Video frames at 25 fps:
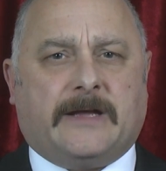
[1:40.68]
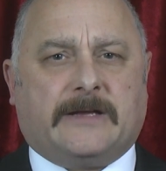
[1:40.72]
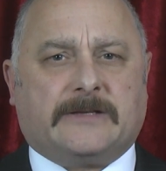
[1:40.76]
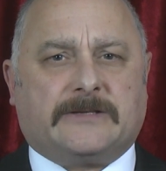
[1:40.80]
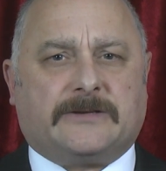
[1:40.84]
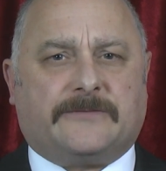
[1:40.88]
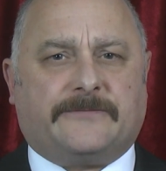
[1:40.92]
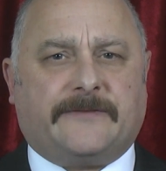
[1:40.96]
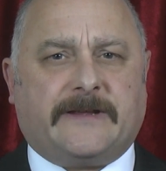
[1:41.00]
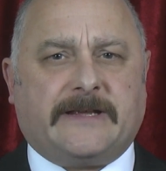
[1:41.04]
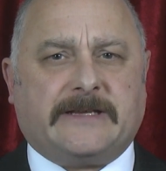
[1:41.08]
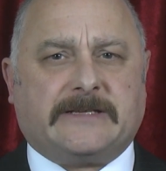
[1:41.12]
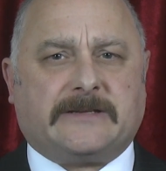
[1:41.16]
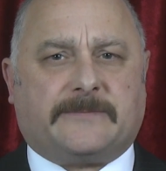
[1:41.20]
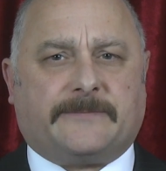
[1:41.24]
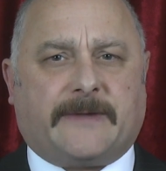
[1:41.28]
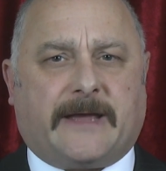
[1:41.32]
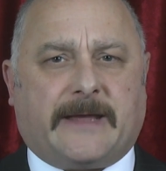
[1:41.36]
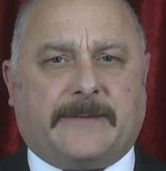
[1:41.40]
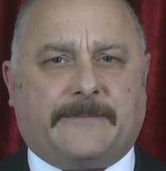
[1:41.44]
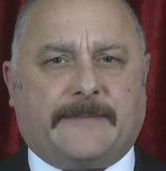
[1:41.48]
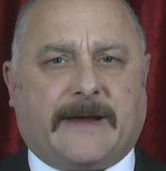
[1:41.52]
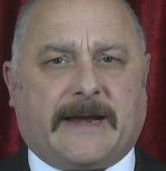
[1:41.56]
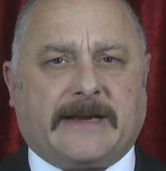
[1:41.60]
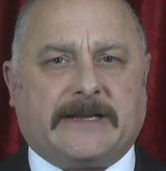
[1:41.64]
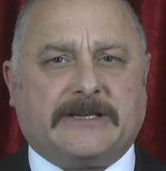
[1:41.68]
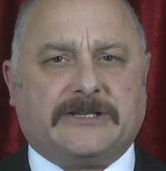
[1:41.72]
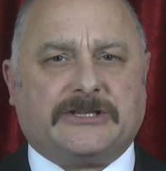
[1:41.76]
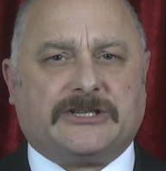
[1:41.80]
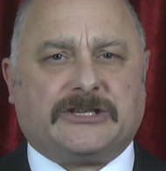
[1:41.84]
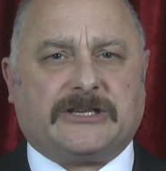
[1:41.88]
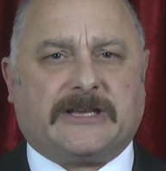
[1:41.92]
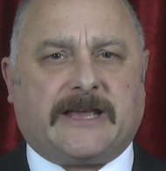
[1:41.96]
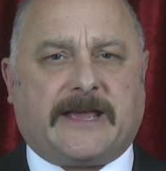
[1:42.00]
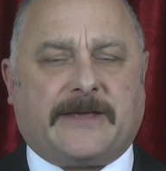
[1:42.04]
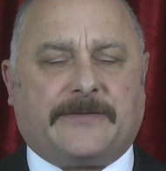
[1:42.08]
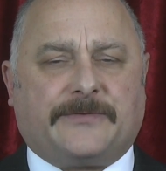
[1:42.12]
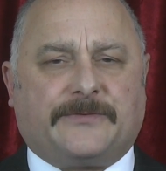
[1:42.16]
Theresa May managed
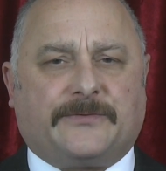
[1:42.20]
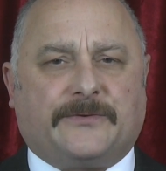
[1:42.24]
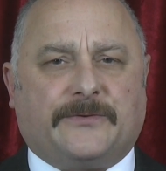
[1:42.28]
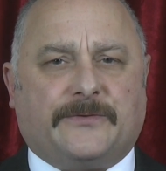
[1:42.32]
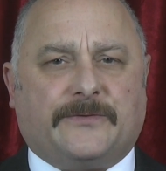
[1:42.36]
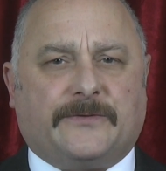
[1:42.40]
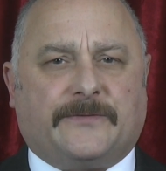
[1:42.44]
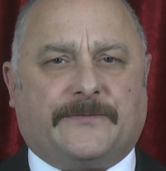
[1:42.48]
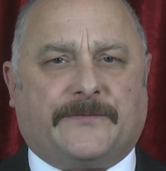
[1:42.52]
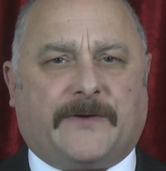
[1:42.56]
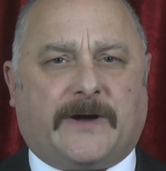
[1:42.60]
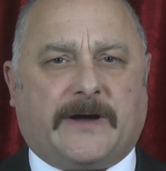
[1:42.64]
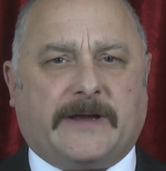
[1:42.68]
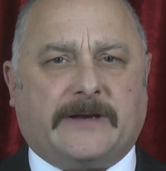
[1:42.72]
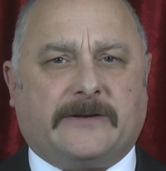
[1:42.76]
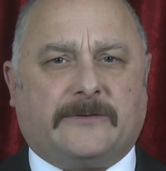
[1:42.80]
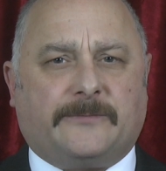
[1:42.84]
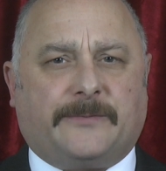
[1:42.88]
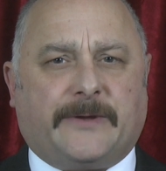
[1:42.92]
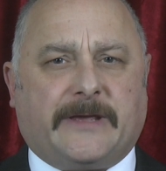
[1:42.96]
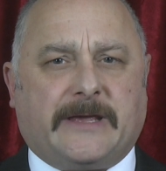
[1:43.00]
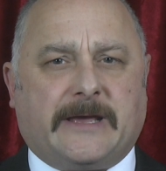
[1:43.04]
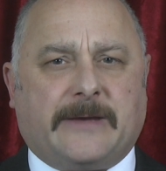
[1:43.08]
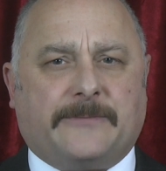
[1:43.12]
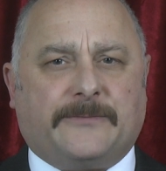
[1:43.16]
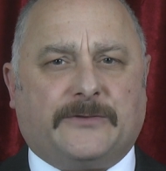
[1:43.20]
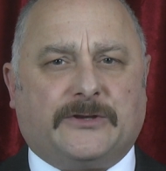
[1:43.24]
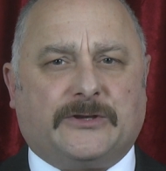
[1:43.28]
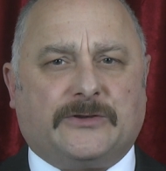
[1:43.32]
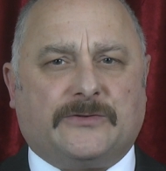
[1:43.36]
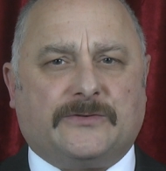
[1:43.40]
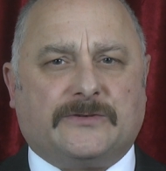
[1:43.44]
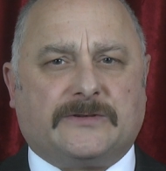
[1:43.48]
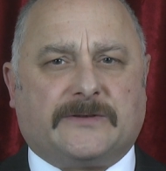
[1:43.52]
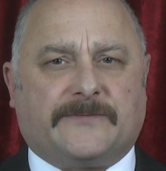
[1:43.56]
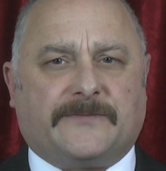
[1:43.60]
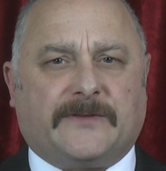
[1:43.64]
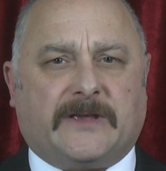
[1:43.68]
to get through the final
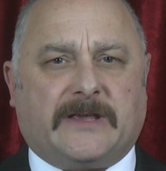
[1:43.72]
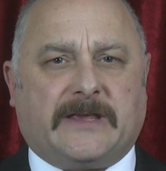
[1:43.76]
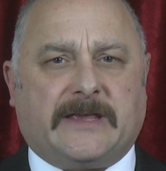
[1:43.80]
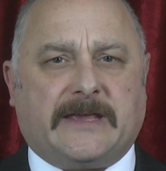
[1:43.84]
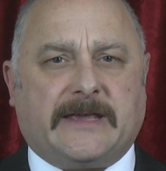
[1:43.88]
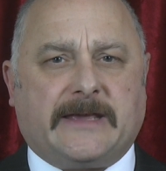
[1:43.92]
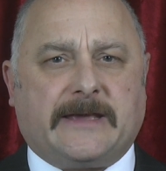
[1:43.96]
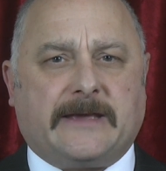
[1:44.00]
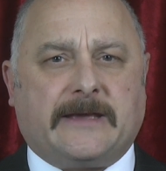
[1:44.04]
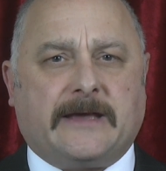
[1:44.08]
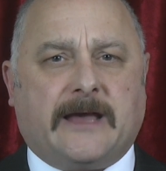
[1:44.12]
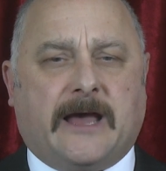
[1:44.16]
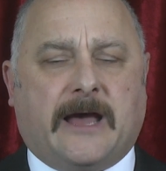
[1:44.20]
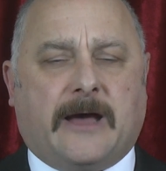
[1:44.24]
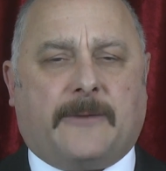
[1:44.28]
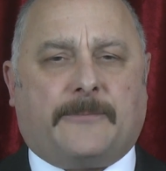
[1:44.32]
PMQs of the year